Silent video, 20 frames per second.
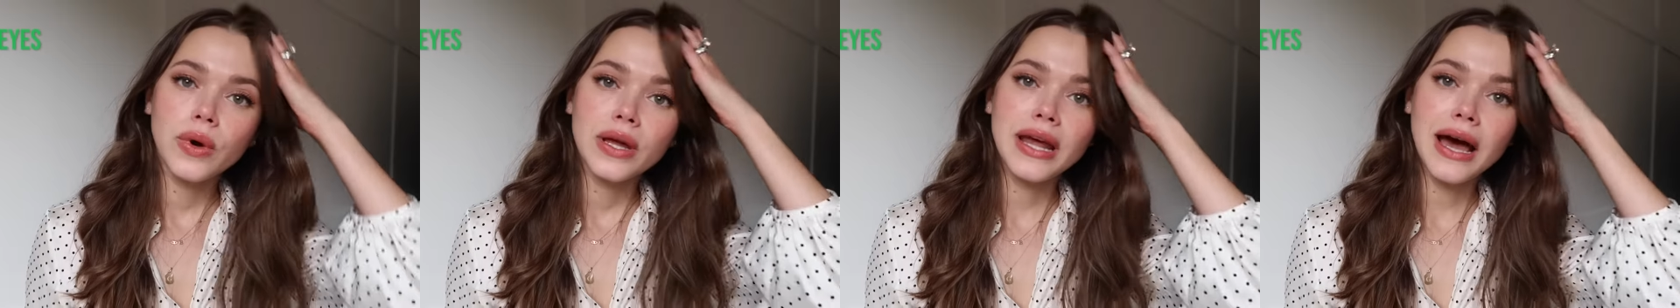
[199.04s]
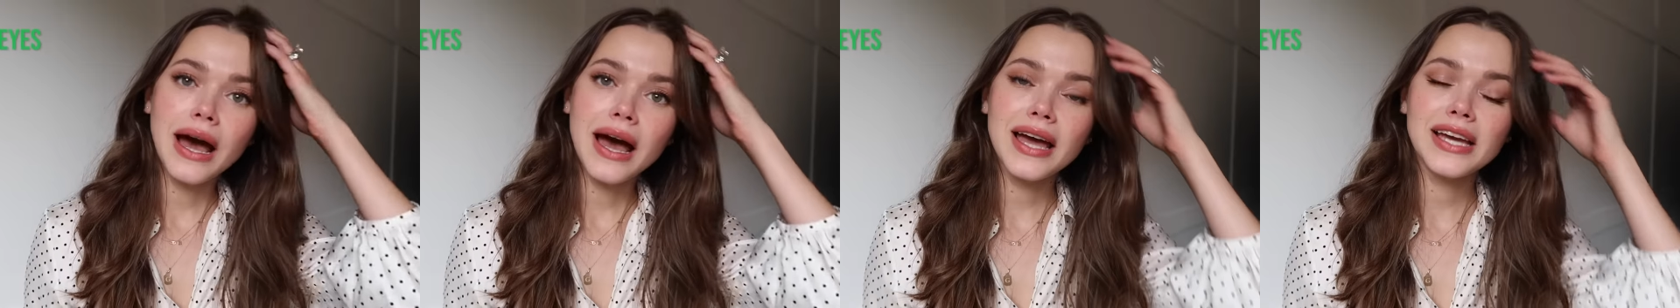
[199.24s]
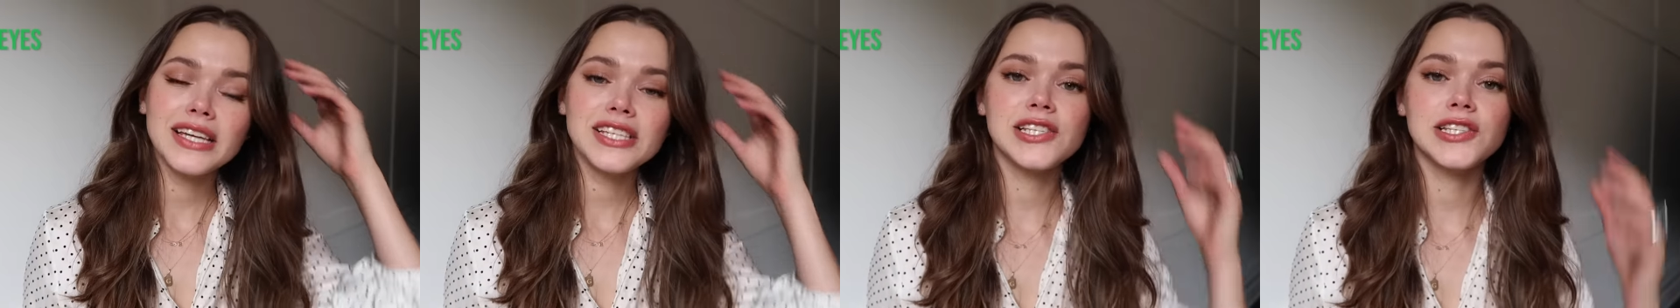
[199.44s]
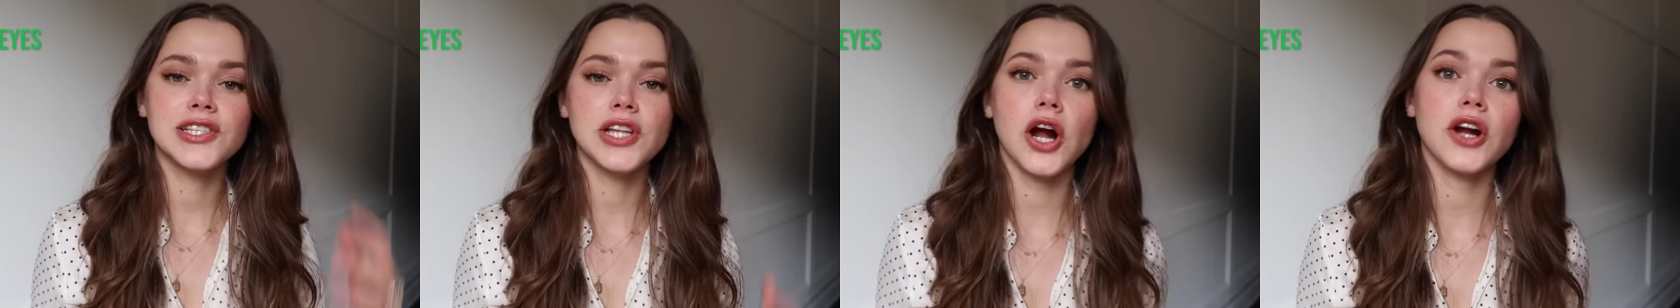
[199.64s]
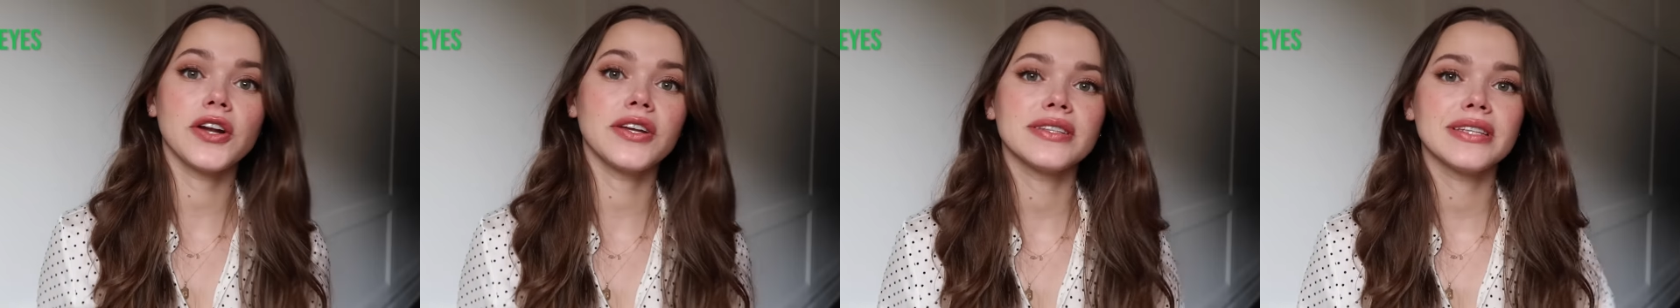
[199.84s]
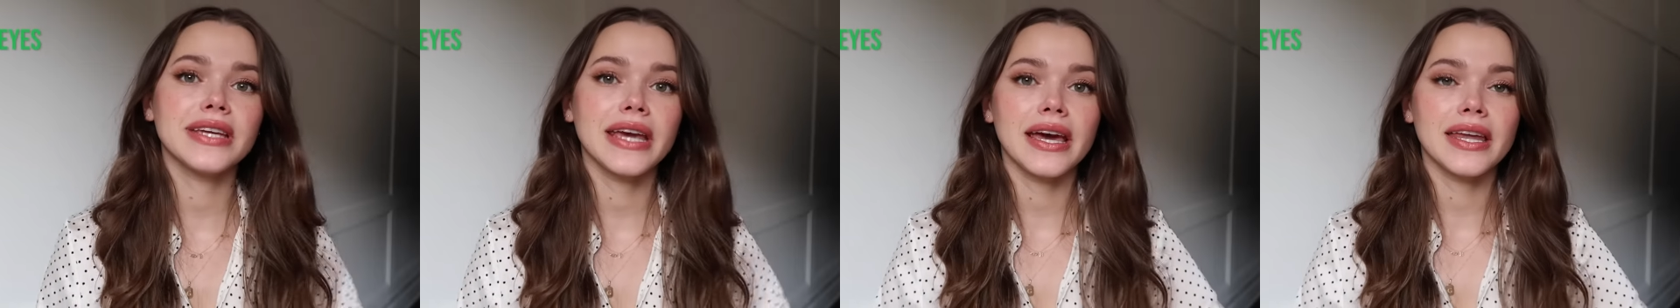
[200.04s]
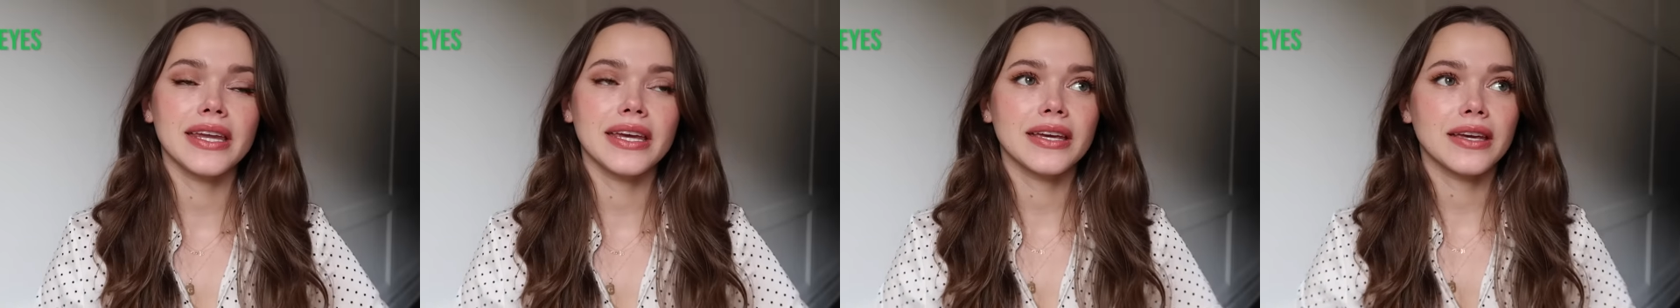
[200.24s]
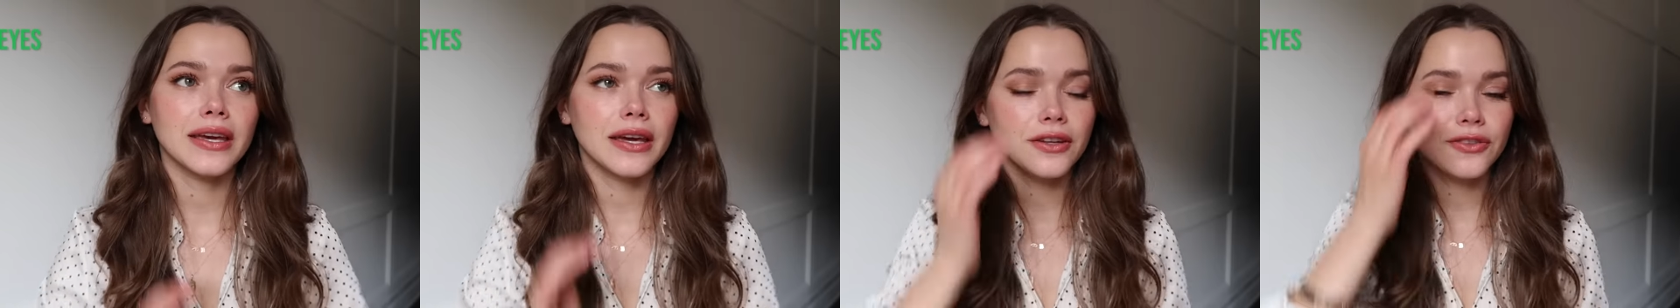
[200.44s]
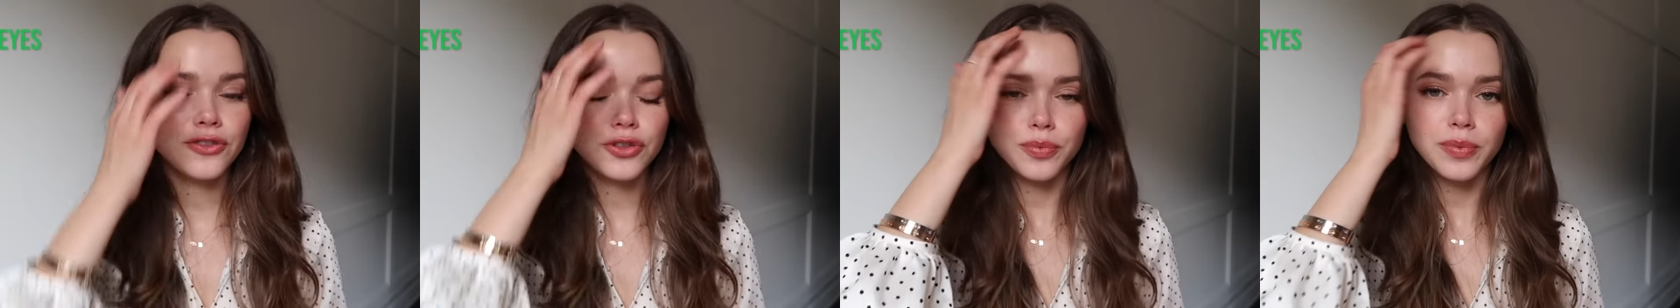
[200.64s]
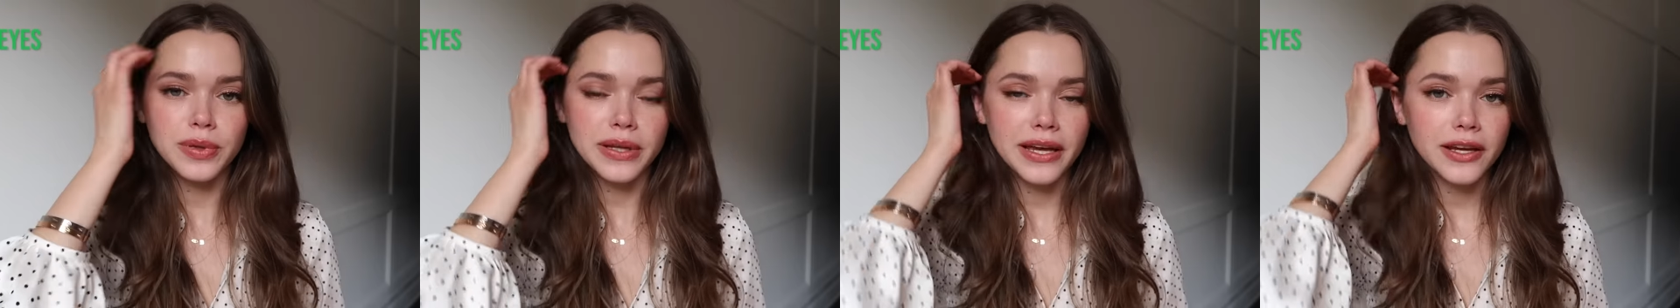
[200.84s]
When I started getting
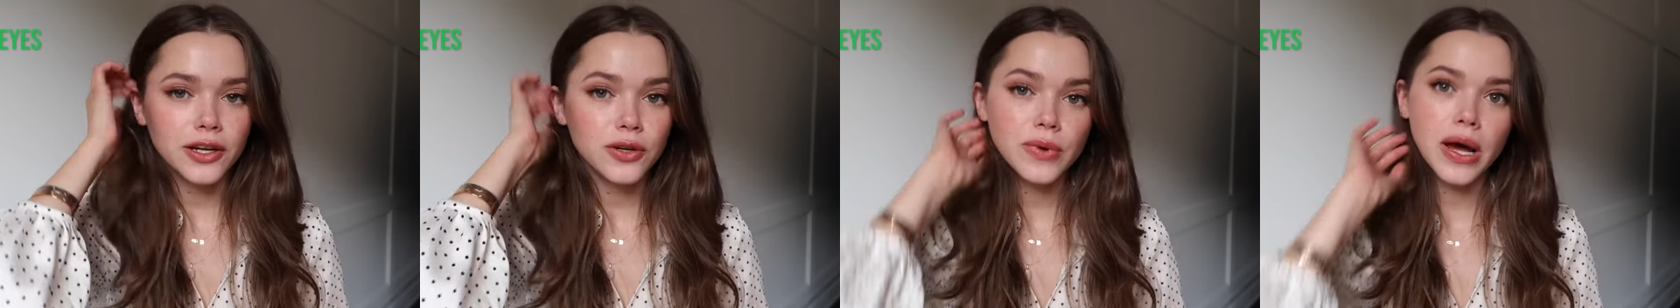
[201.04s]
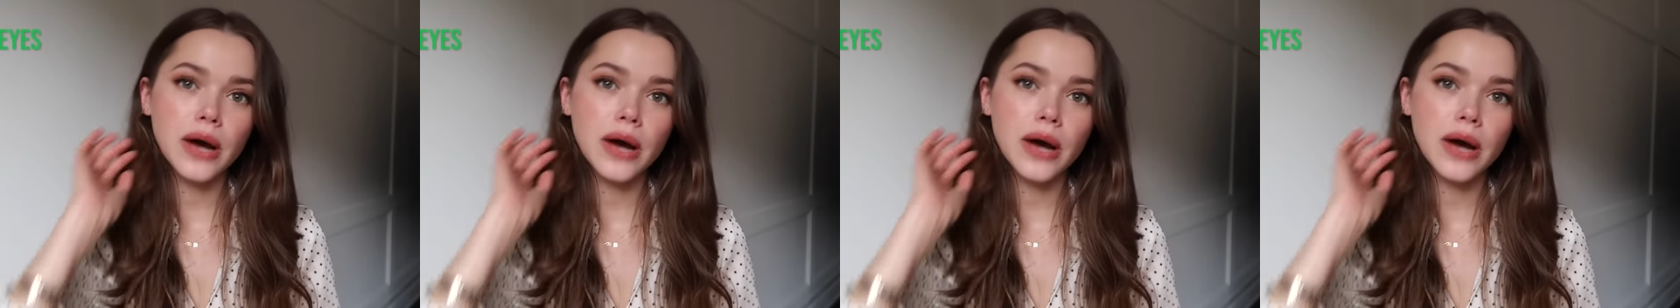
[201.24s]
into playing